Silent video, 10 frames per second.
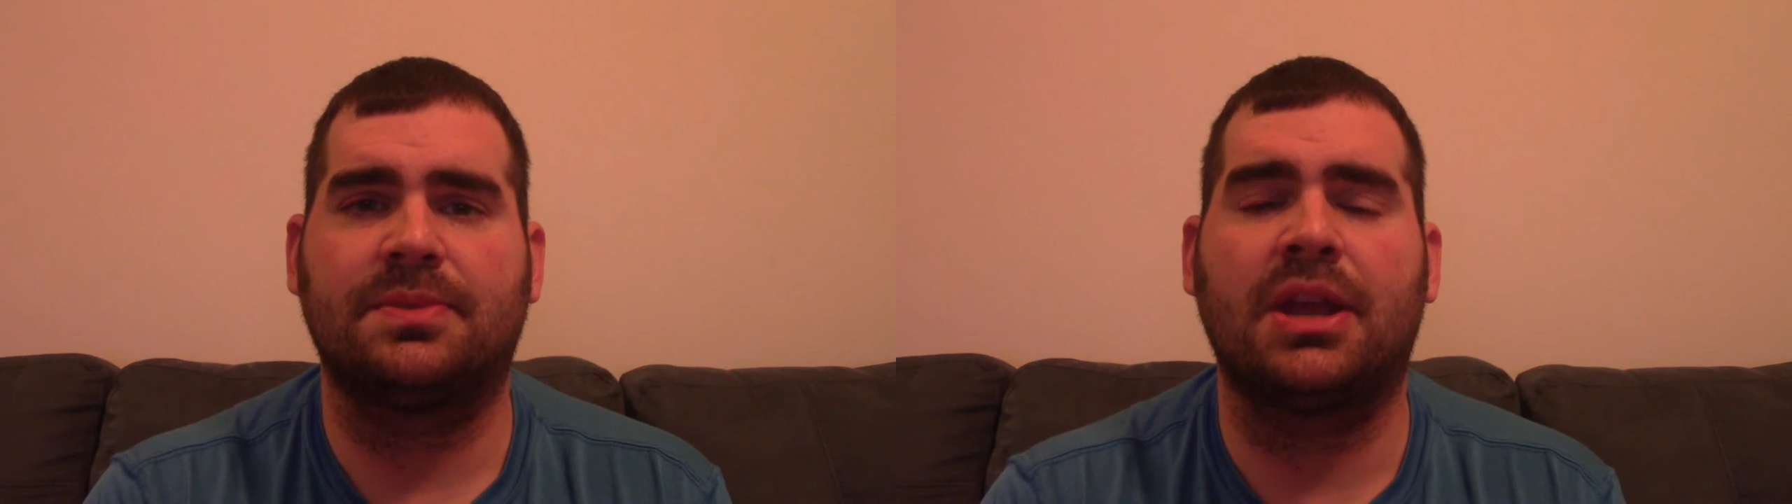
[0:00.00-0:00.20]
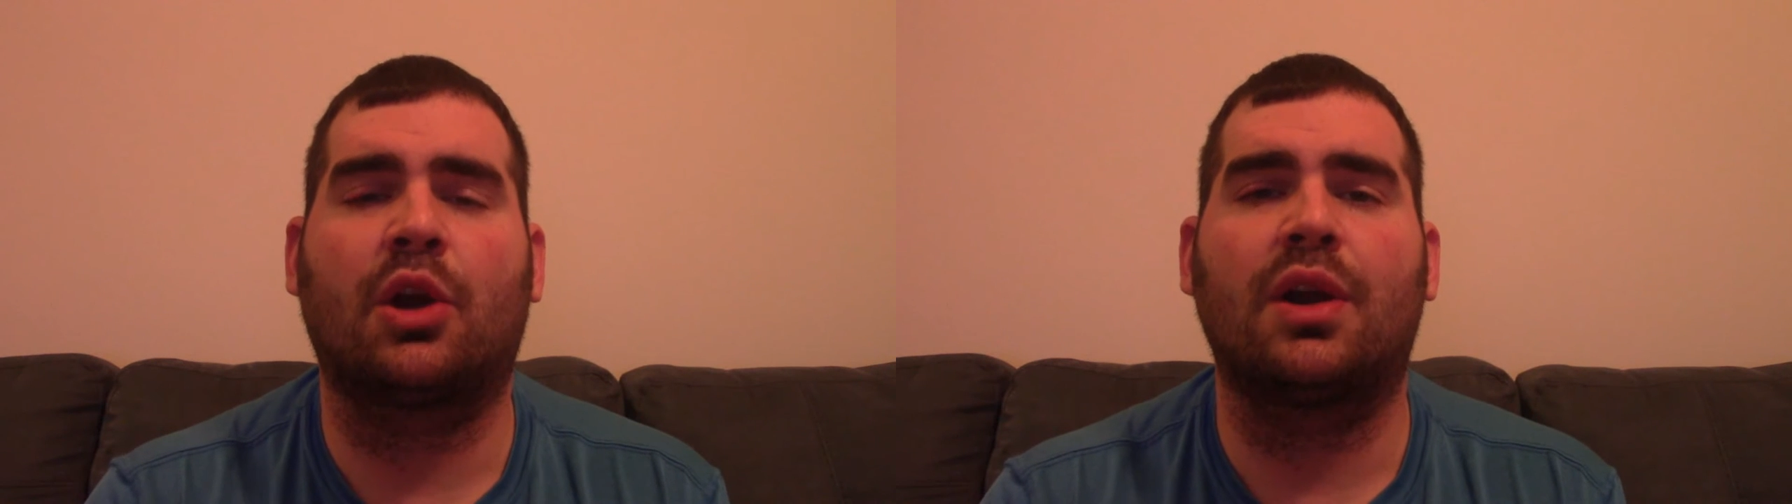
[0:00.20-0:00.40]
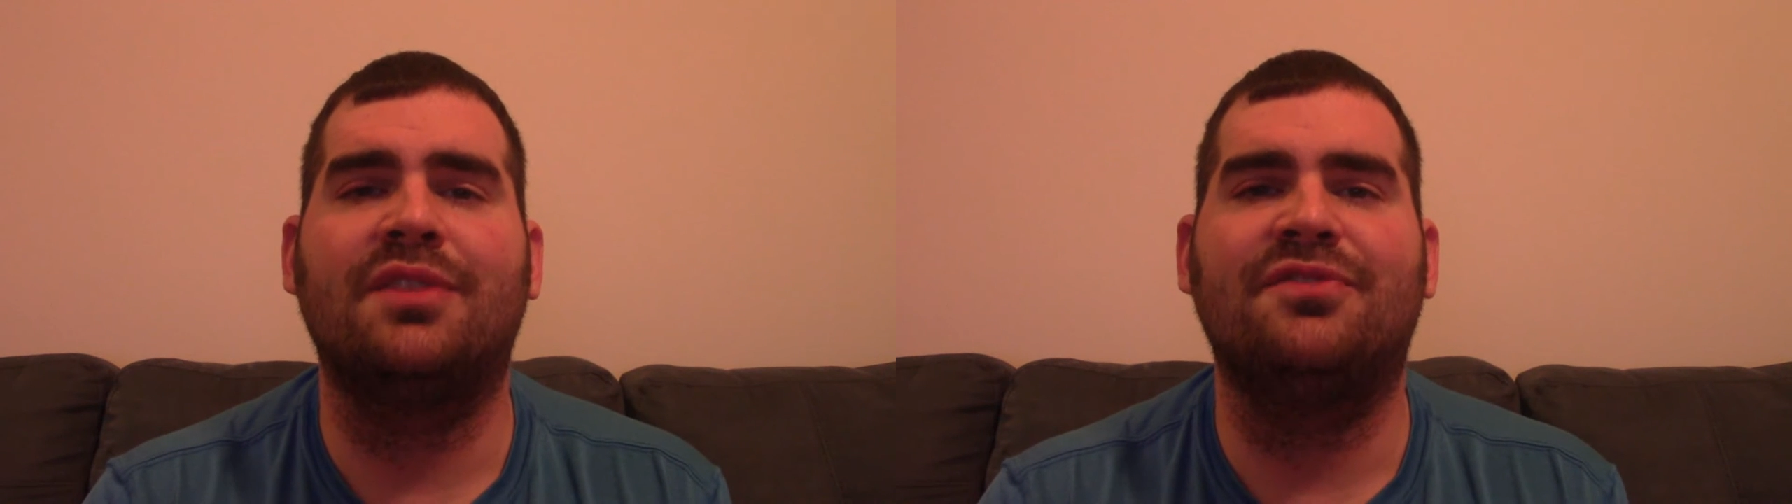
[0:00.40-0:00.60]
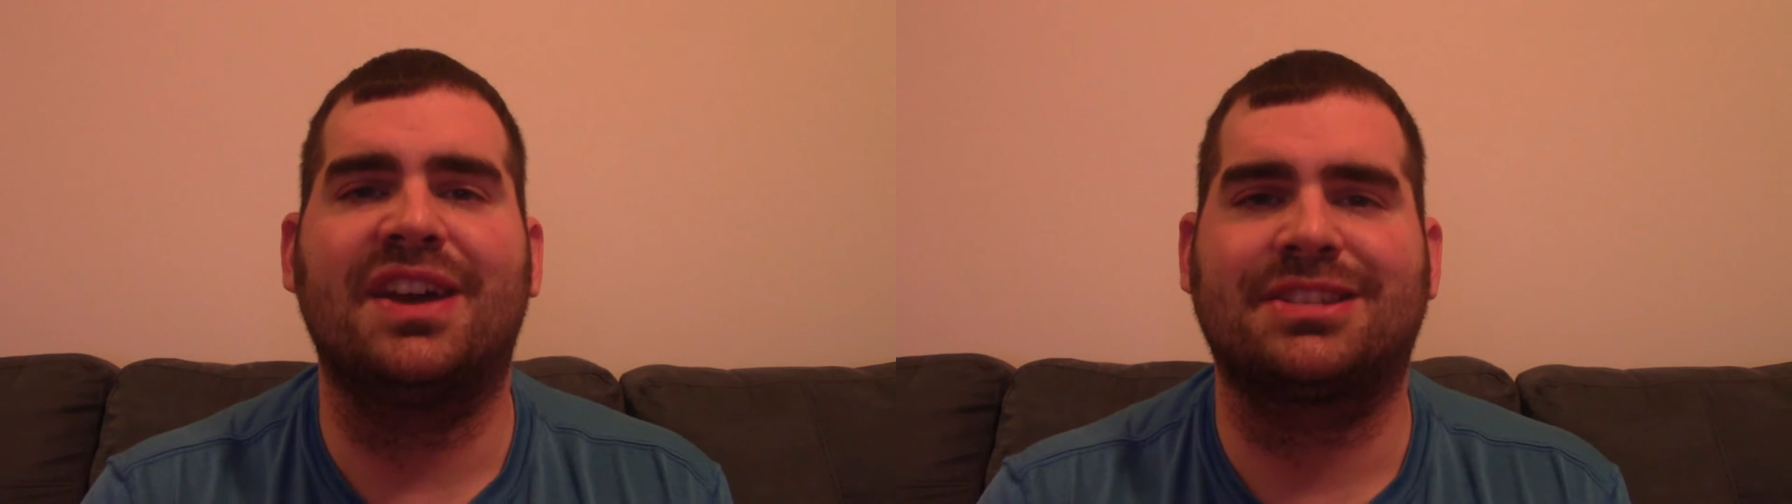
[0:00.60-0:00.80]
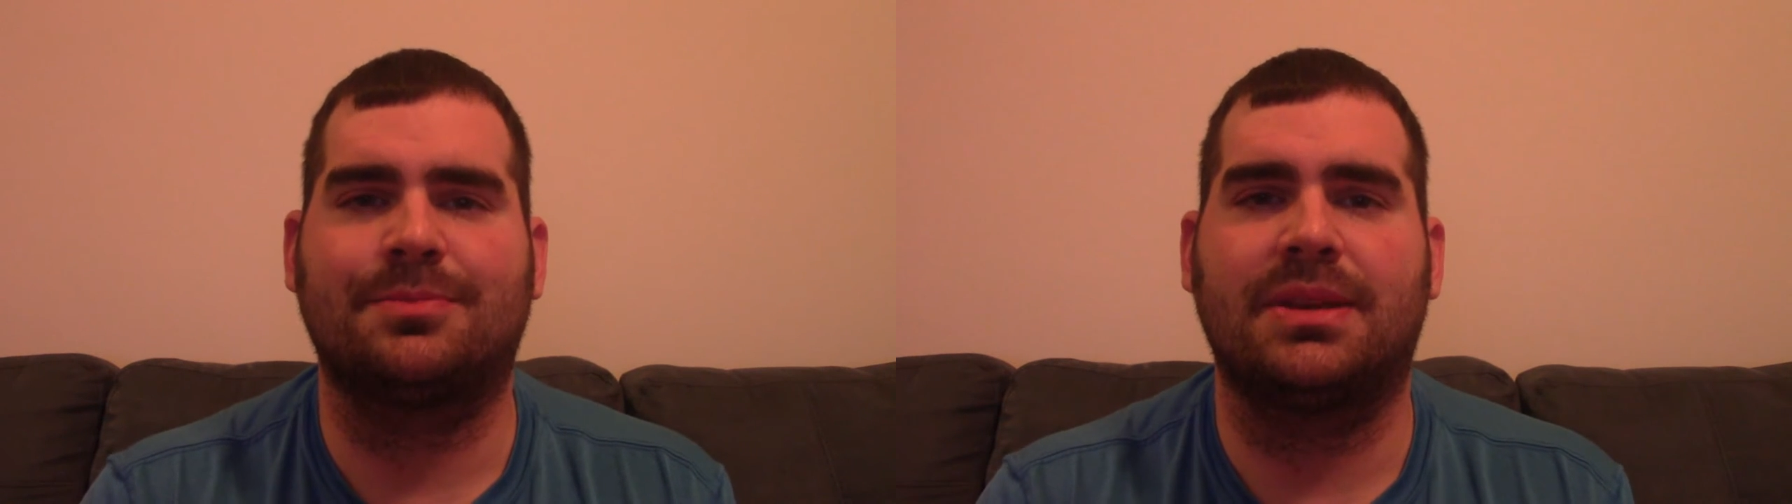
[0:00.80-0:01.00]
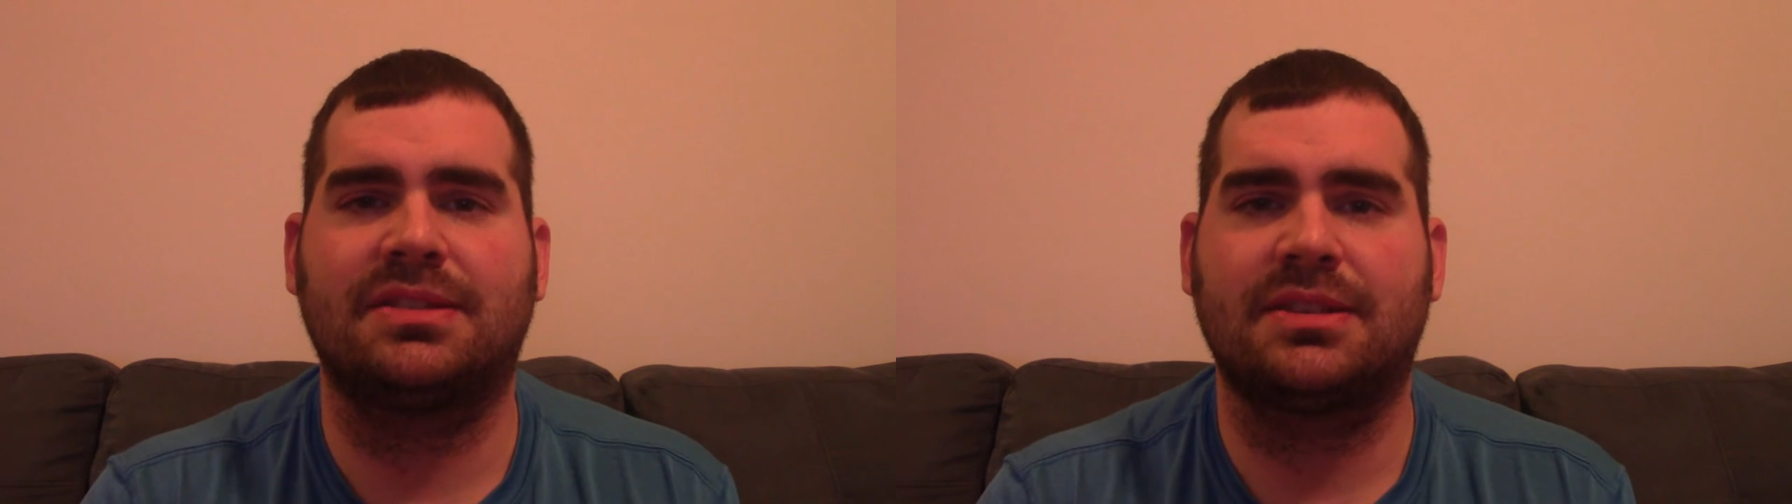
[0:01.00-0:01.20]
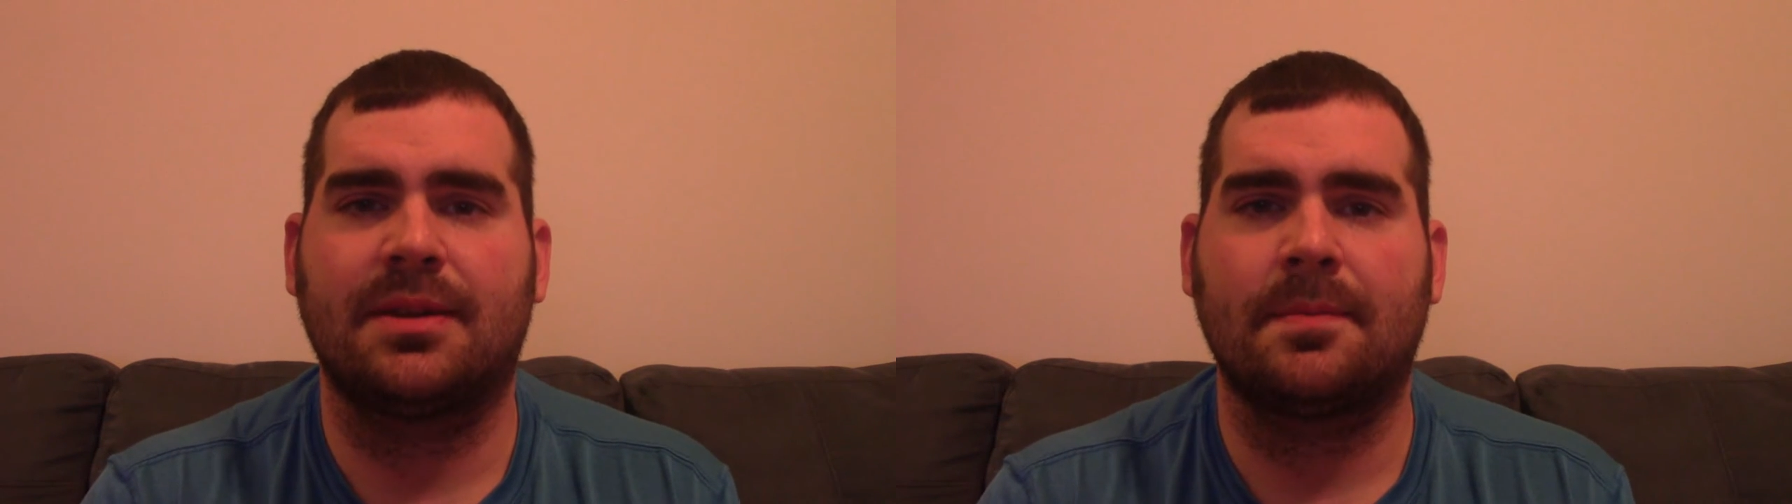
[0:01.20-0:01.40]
They are investments.